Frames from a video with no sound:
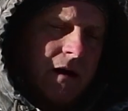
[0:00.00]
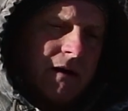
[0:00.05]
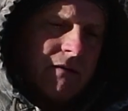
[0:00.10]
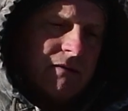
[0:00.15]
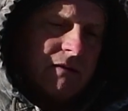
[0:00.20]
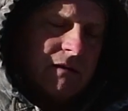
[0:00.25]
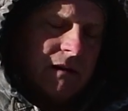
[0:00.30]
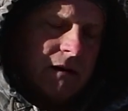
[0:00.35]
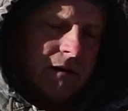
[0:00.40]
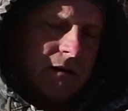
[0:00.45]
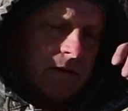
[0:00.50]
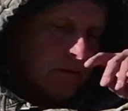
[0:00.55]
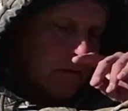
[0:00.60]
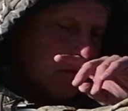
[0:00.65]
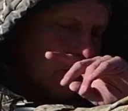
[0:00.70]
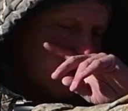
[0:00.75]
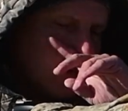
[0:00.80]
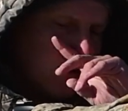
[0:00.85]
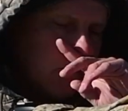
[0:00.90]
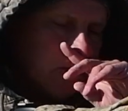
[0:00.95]
haven't done it
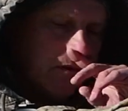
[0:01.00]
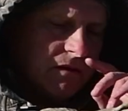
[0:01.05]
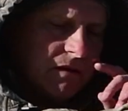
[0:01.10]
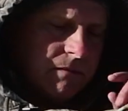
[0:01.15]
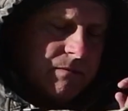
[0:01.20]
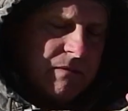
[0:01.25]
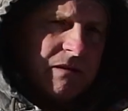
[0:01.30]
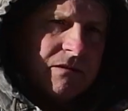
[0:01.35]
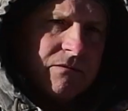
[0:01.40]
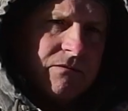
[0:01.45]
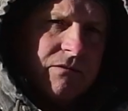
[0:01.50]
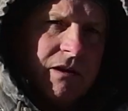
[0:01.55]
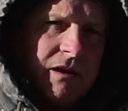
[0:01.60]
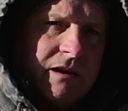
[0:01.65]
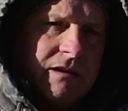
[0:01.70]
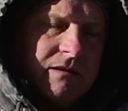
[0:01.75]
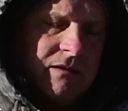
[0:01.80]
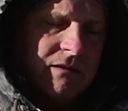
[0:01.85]
so far when they've been in flight.